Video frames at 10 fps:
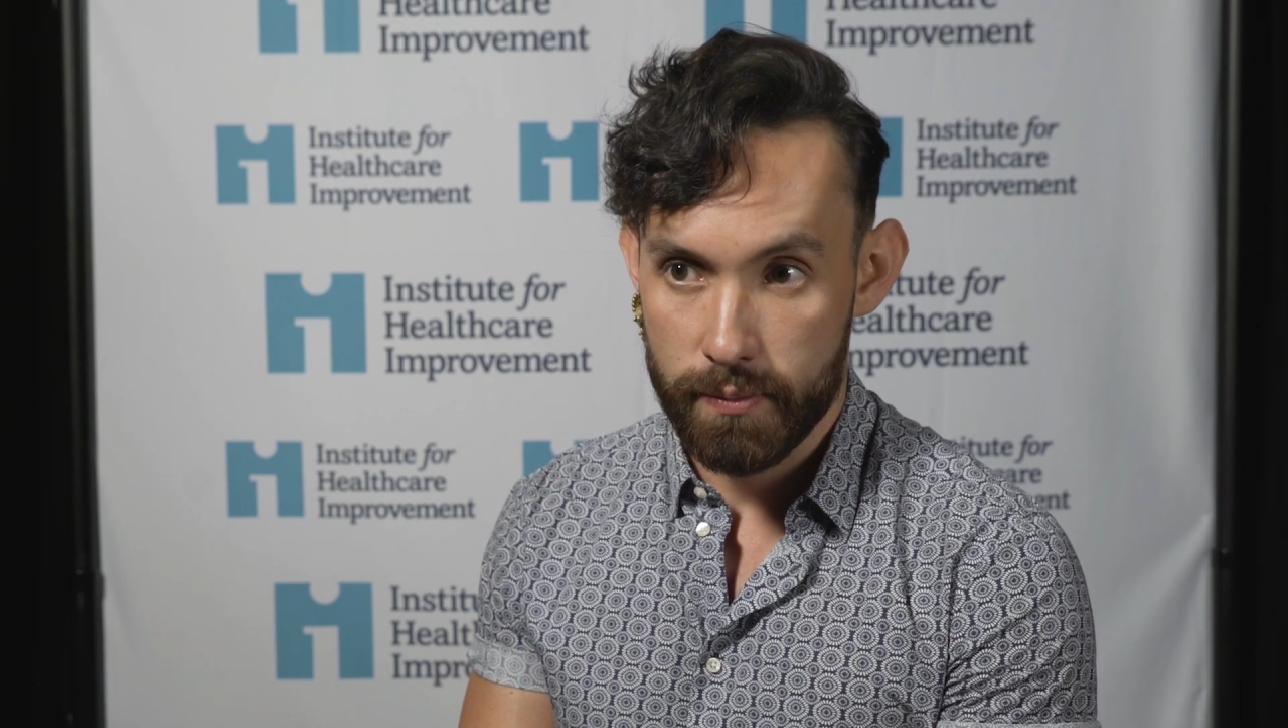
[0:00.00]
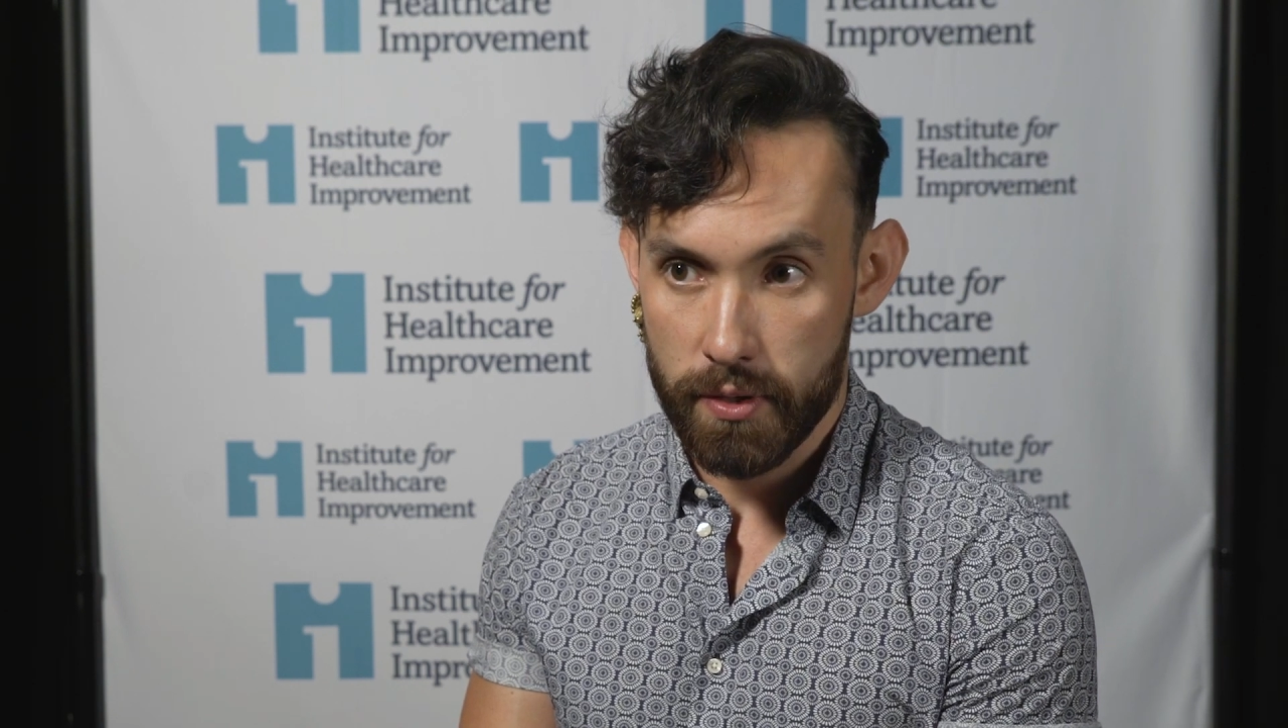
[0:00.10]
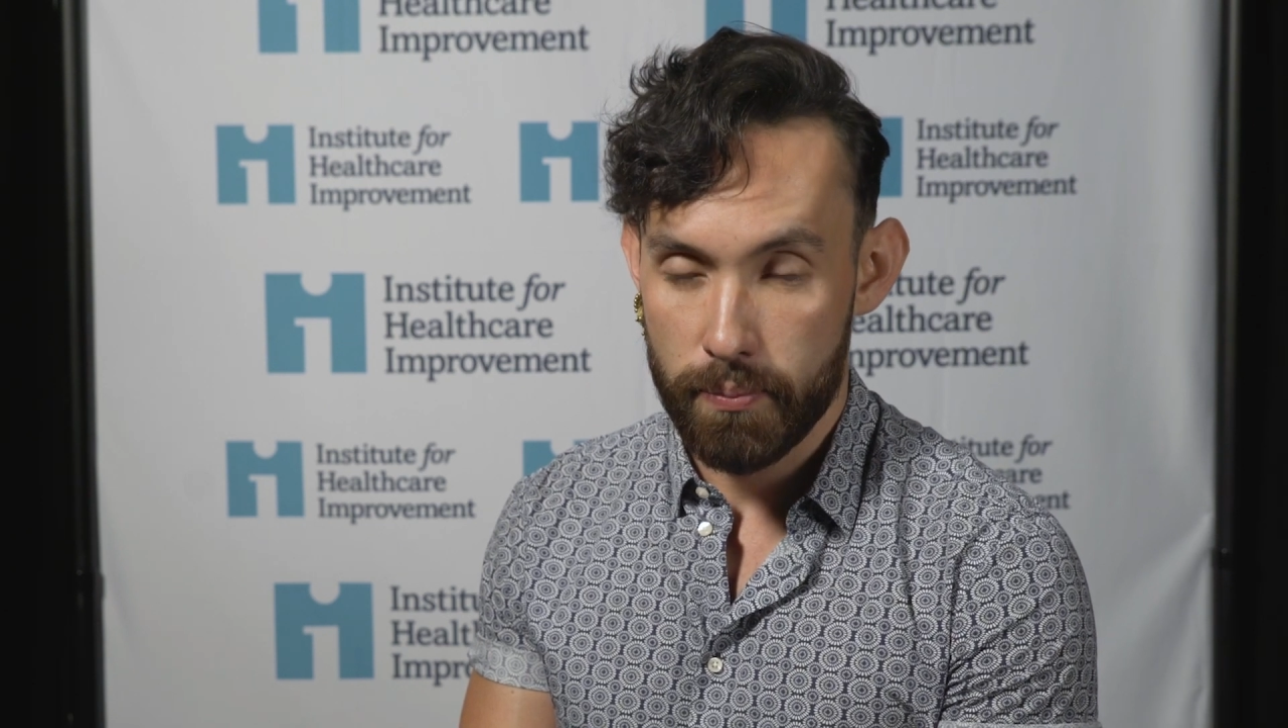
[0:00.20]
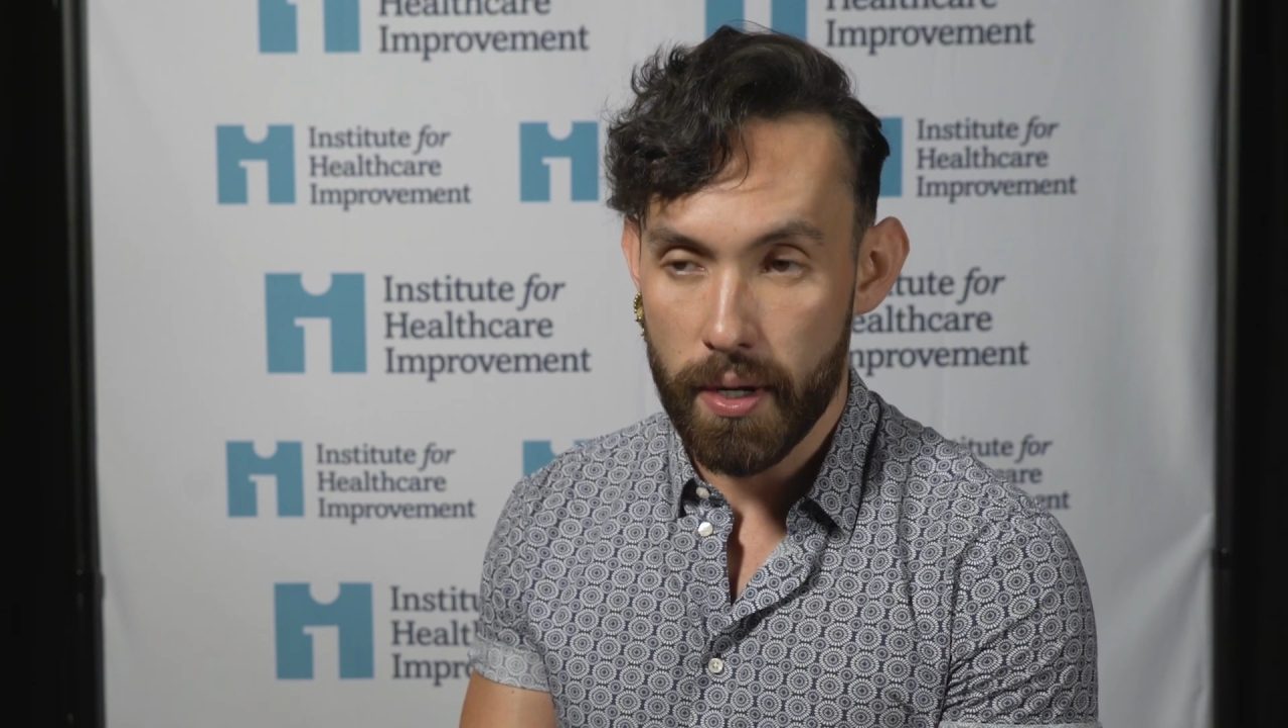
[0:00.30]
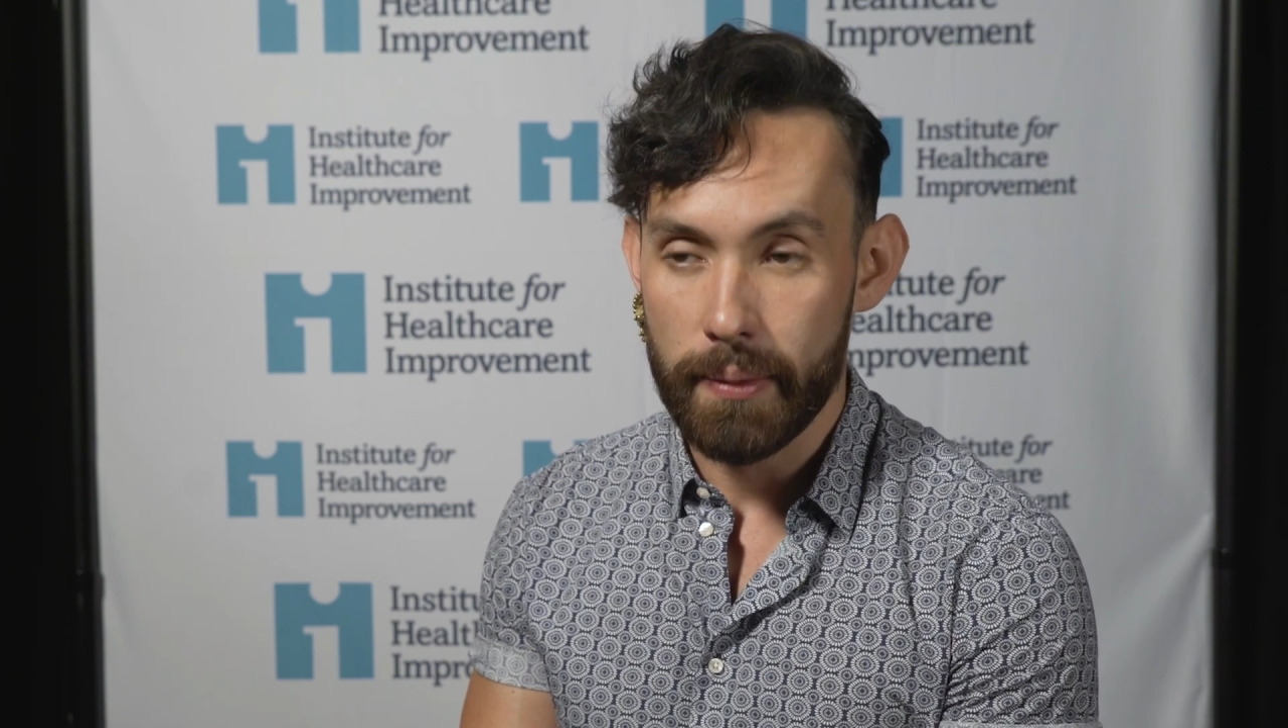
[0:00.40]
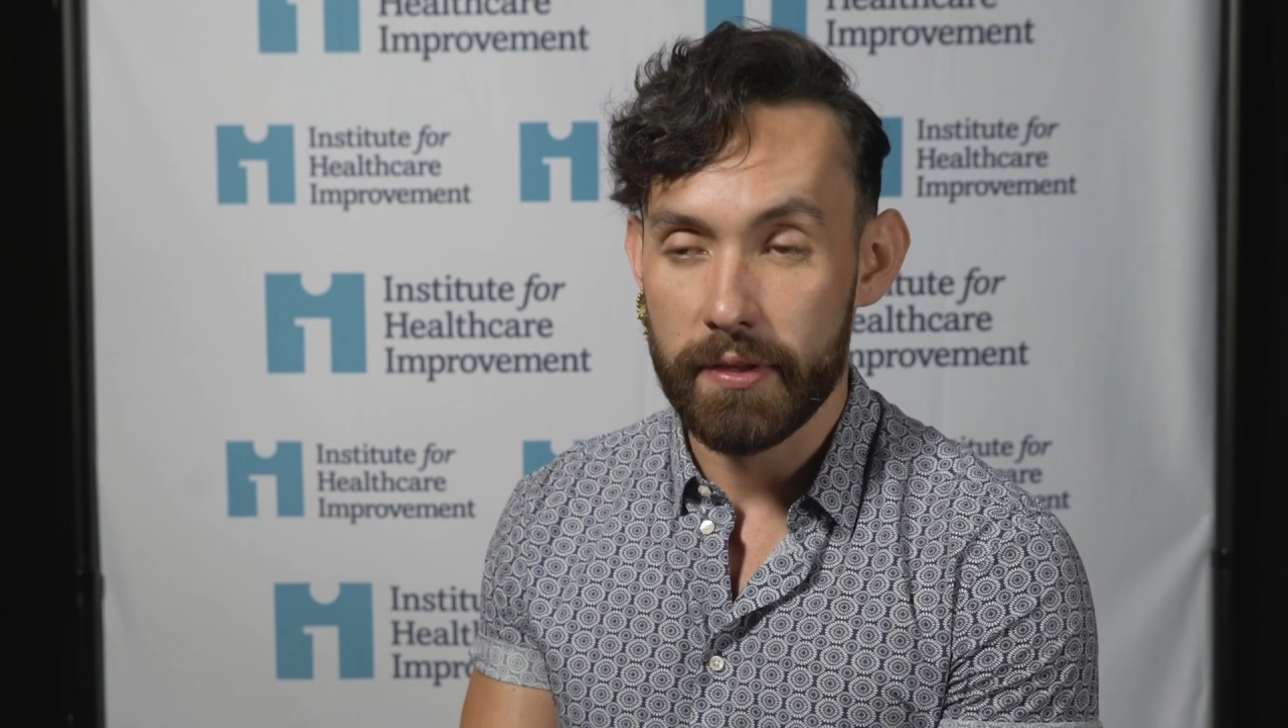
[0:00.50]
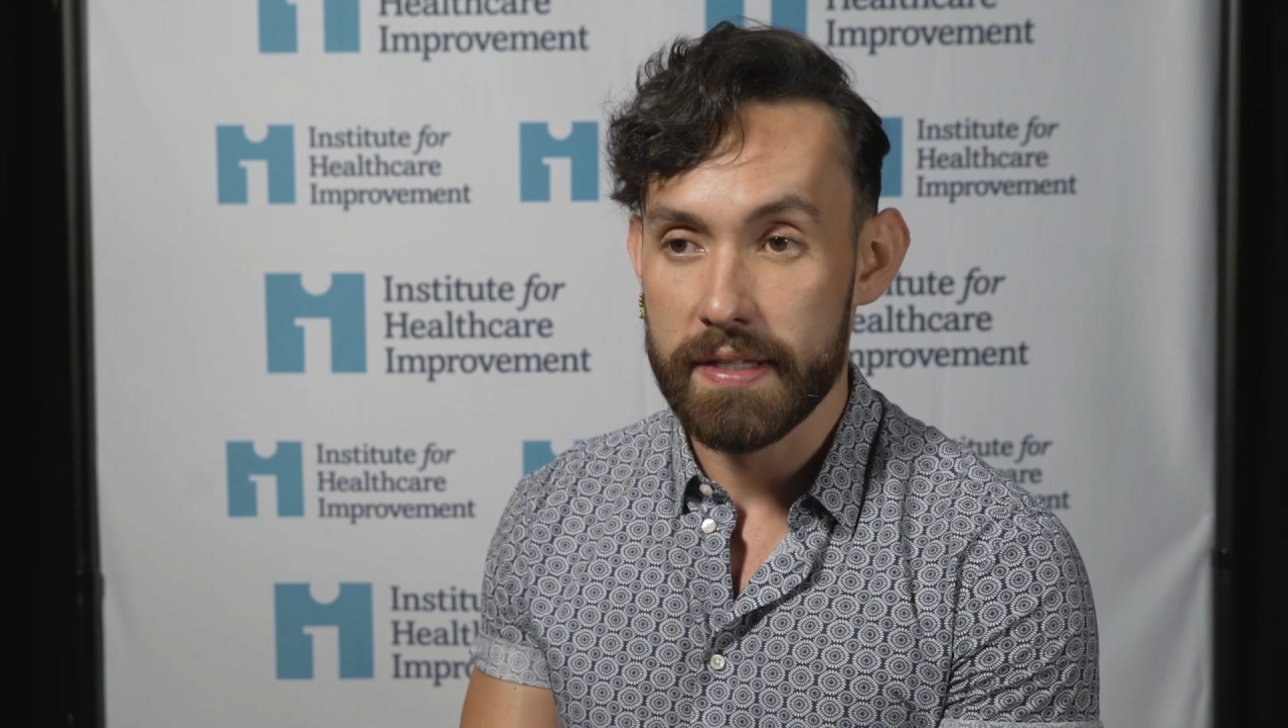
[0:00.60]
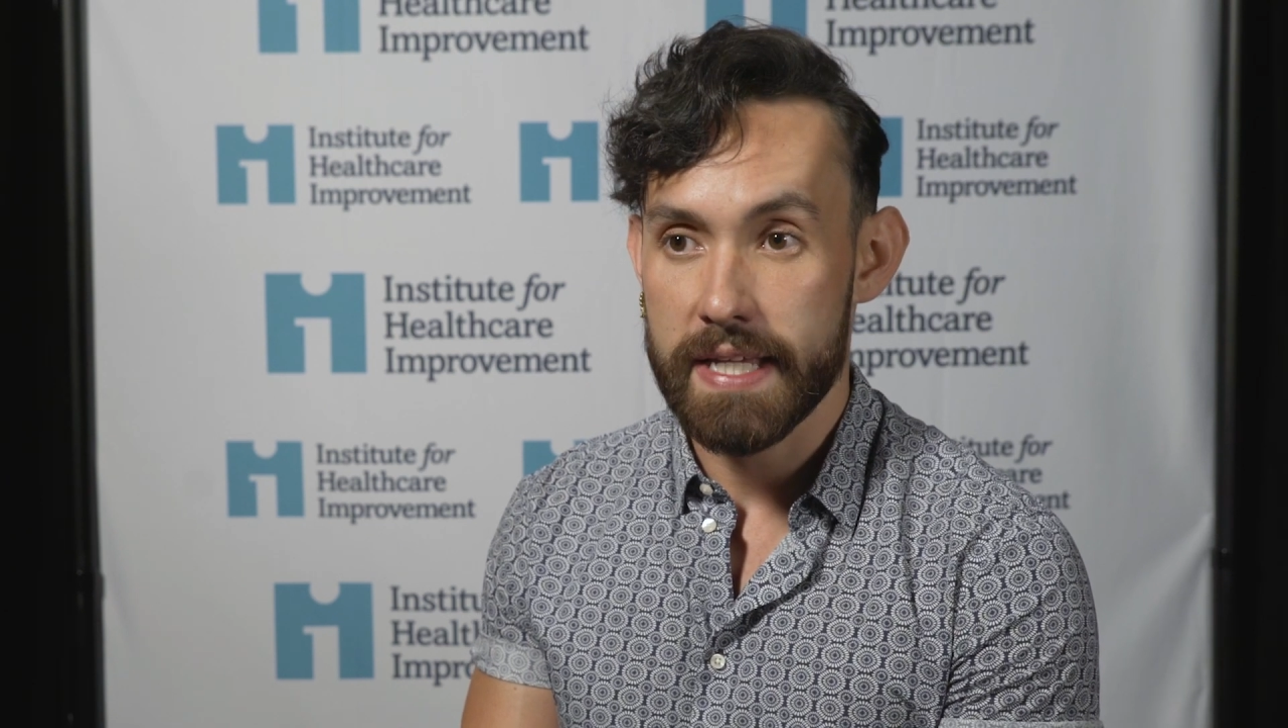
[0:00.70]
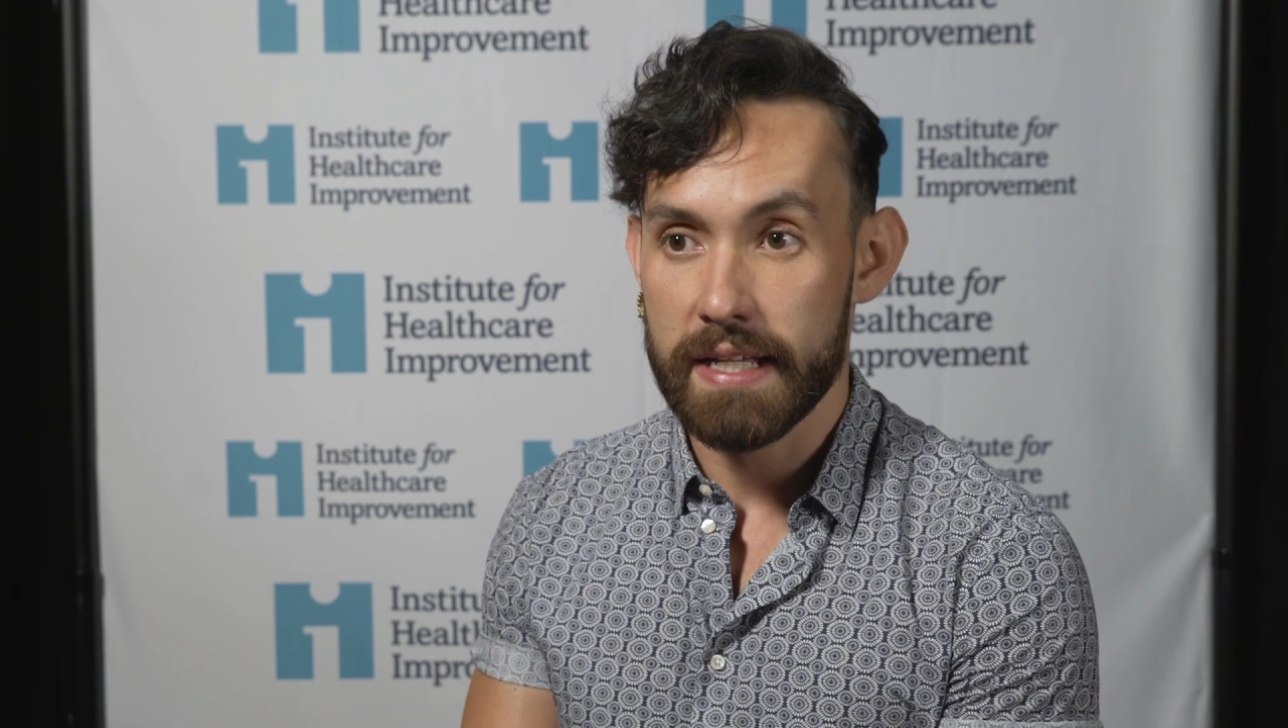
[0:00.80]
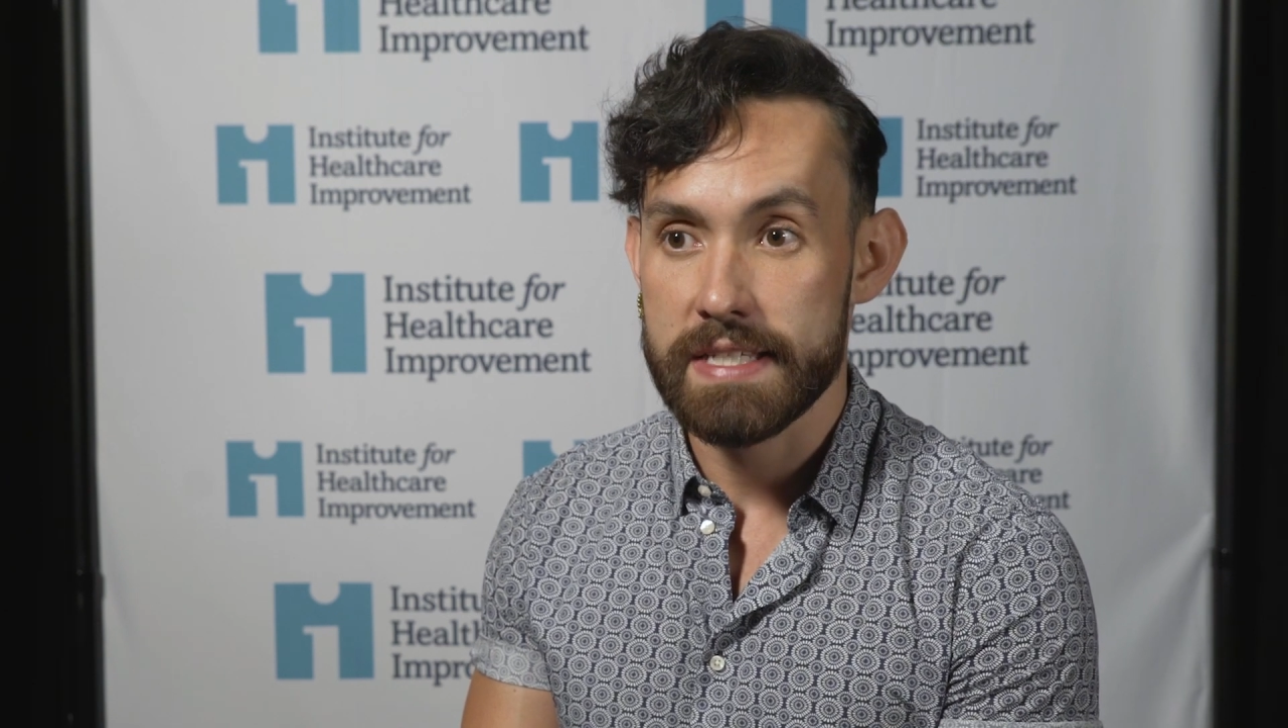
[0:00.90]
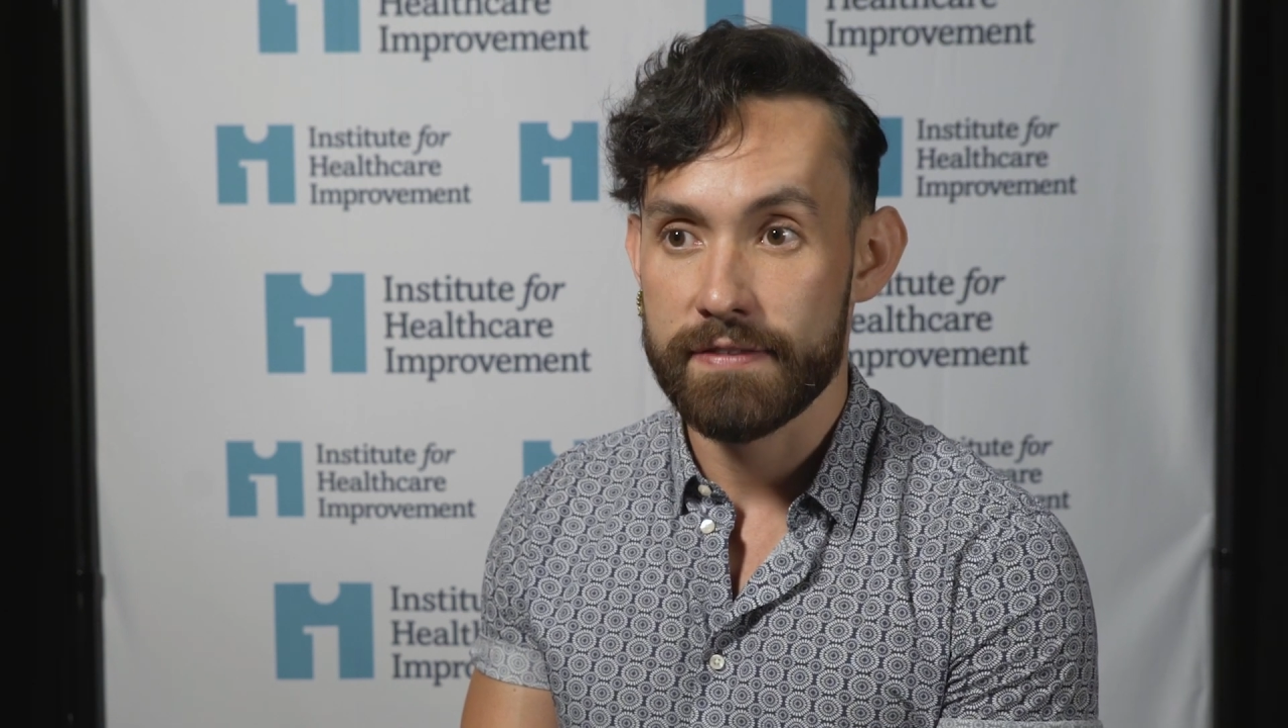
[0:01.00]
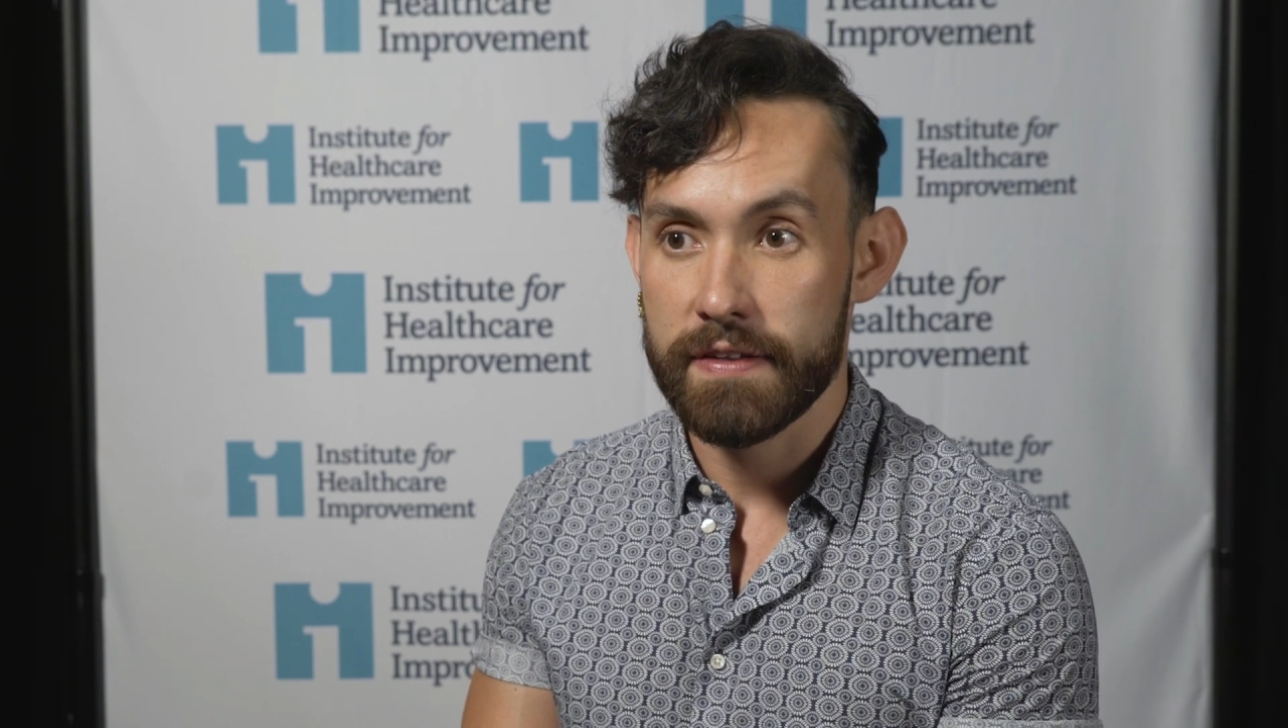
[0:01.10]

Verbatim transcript: We're probably 10 to